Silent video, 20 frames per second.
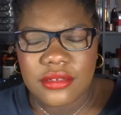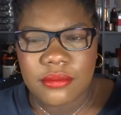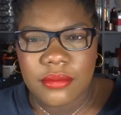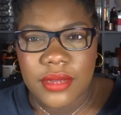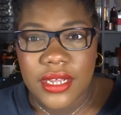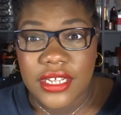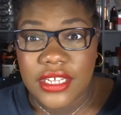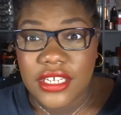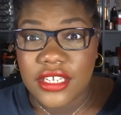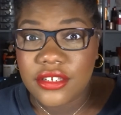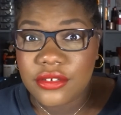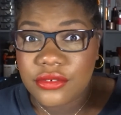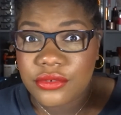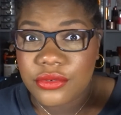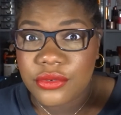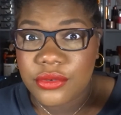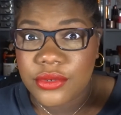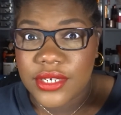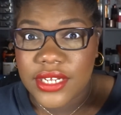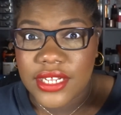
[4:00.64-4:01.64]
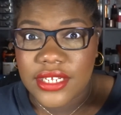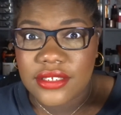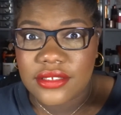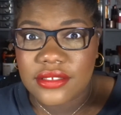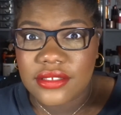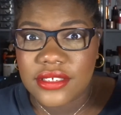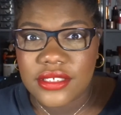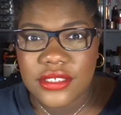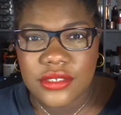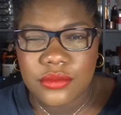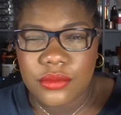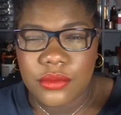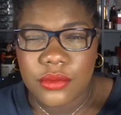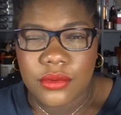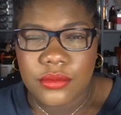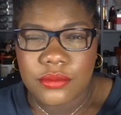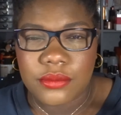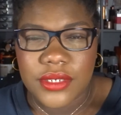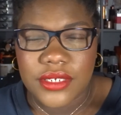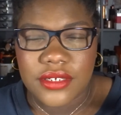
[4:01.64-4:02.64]
my intro that this
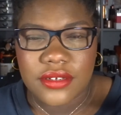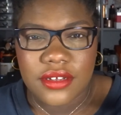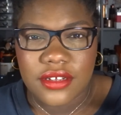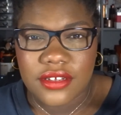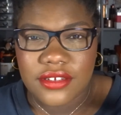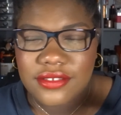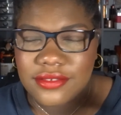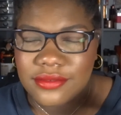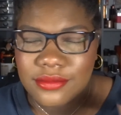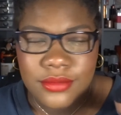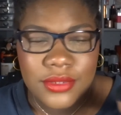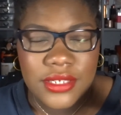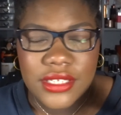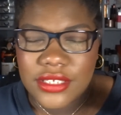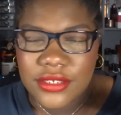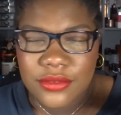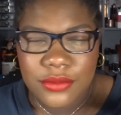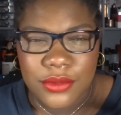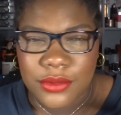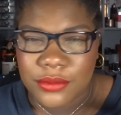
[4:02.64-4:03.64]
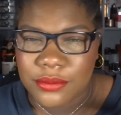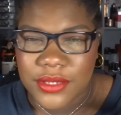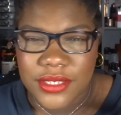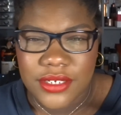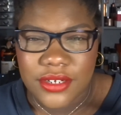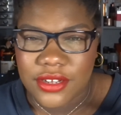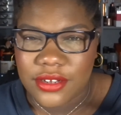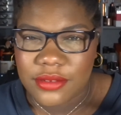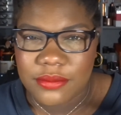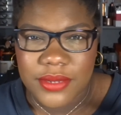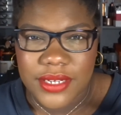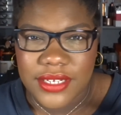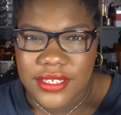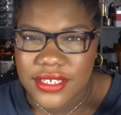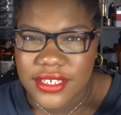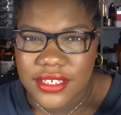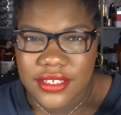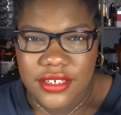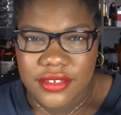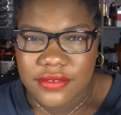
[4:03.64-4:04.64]
won't be done by
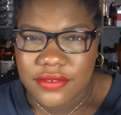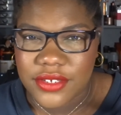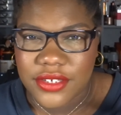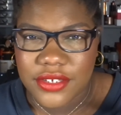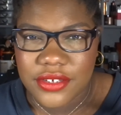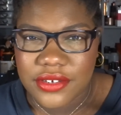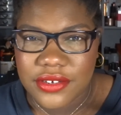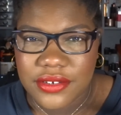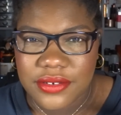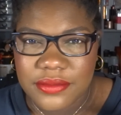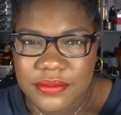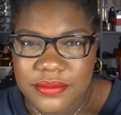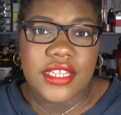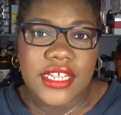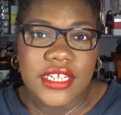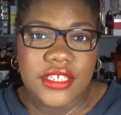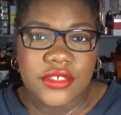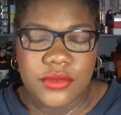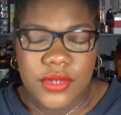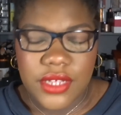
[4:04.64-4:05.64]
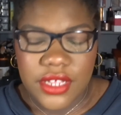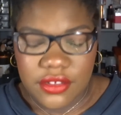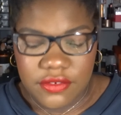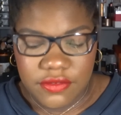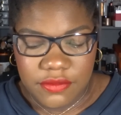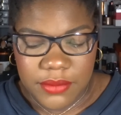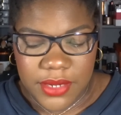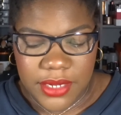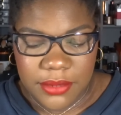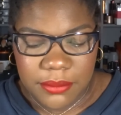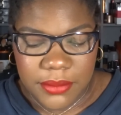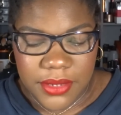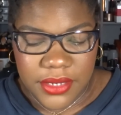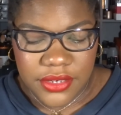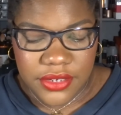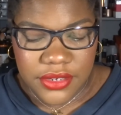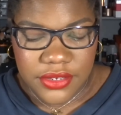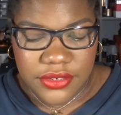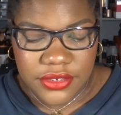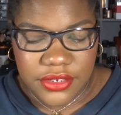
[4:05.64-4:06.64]
the end of the year. Next, we have my Manna
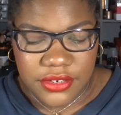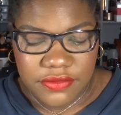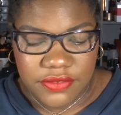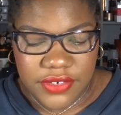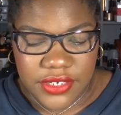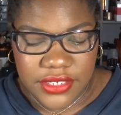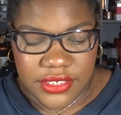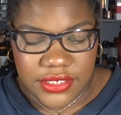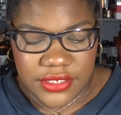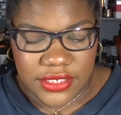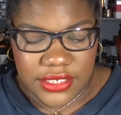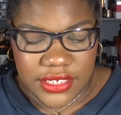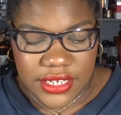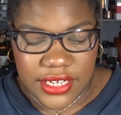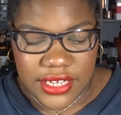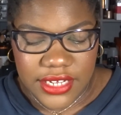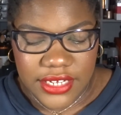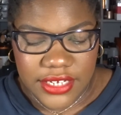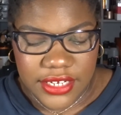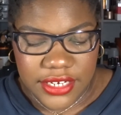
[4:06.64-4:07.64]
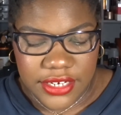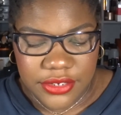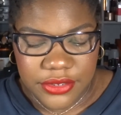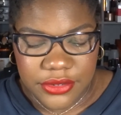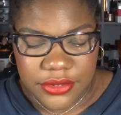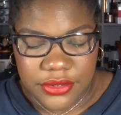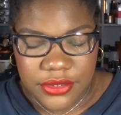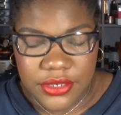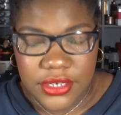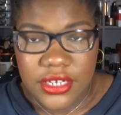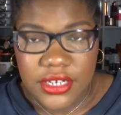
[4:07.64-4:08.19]
Kadar Fantasy Highlighter.